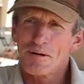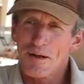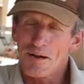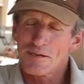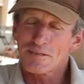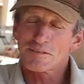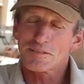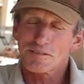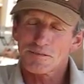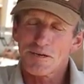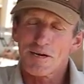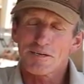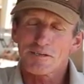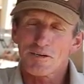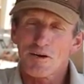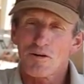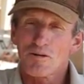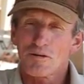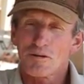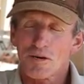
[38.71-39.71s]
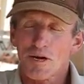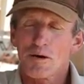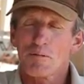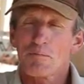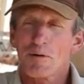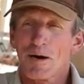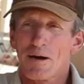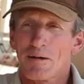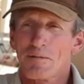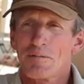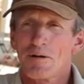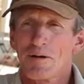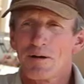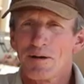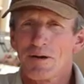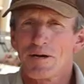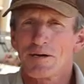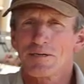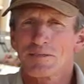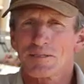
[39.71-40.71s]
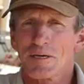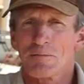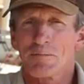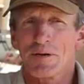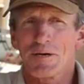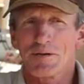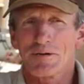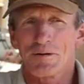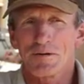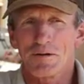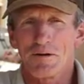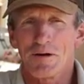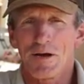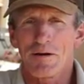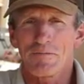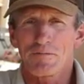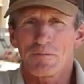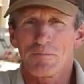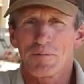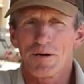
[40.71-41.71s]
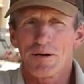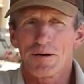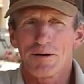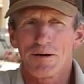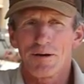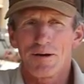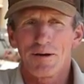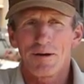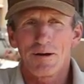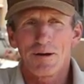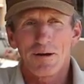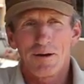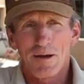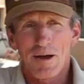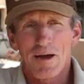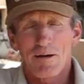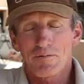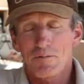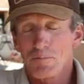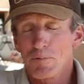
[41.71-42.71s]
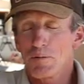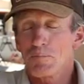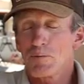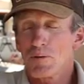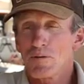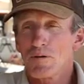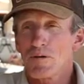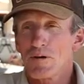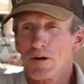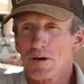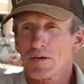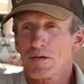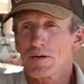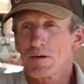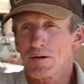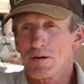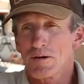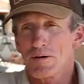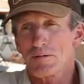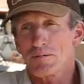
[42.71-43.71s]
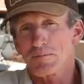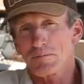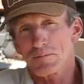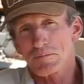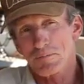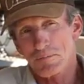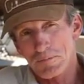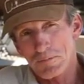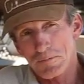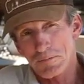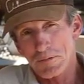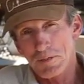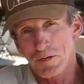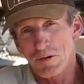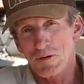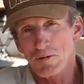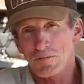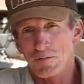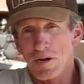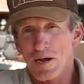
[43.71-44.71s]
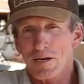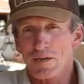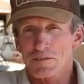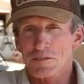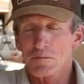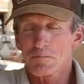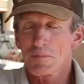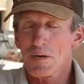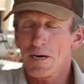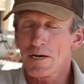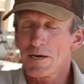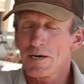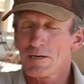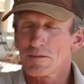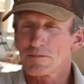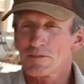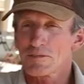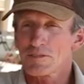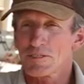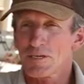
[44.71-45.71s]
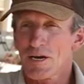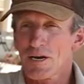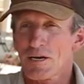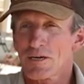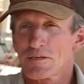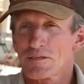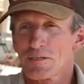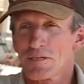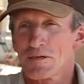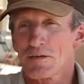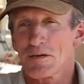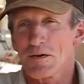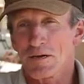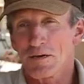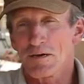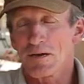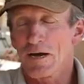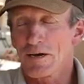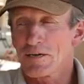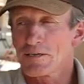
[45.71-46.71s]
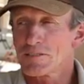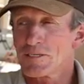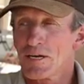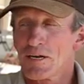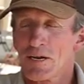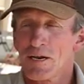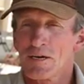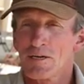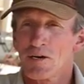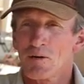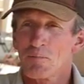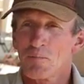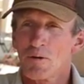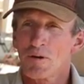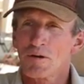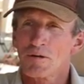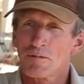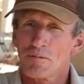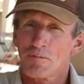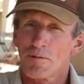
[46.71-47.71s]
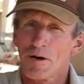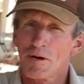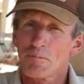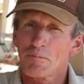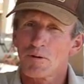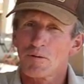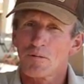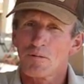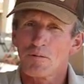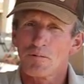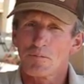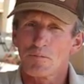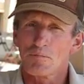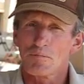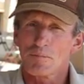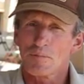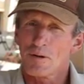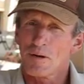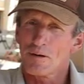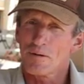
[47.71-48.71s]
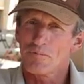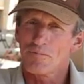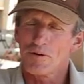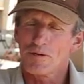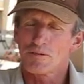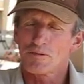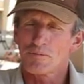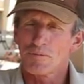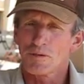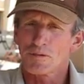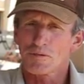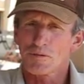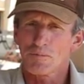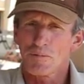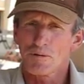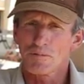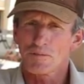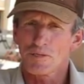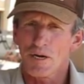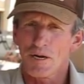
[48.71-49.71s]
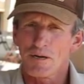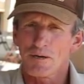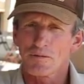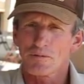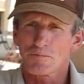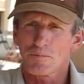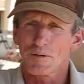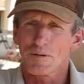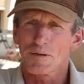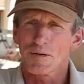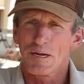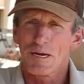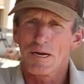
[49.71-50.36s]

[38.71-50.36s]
That's that's hard to come by. It really is. I mean, you have to be have to be pretty lucky to, you know, take somebody else's seconds and, and like you said, end up winning the Rainbow and uh, feature Mr. Bojangles, but.